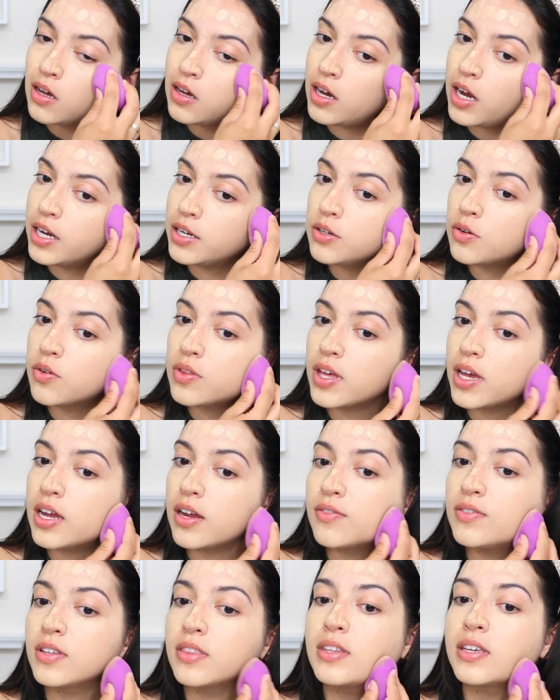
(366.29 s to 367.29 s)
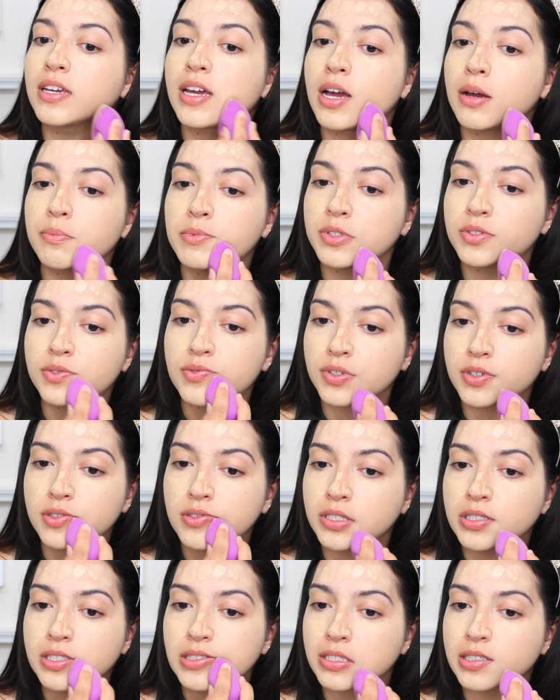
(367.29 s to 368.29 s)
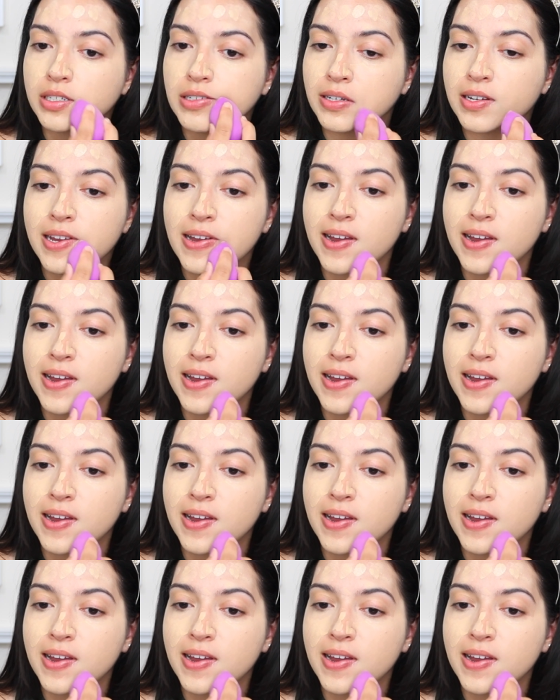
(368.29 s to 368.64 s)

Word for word: I know that everything happens for a reason,